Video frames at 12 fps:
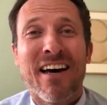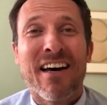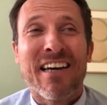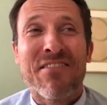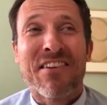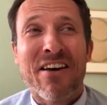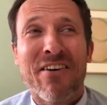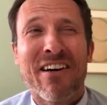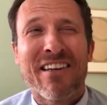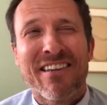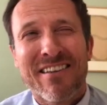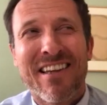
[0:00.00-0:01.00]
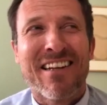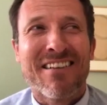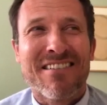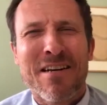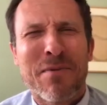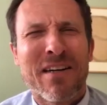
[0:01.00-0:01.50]
even though I then
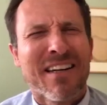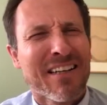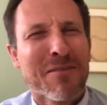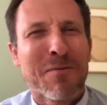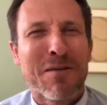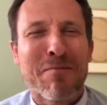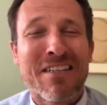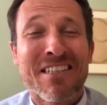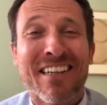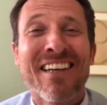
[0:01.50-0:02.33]
slip in a little bit of preaching.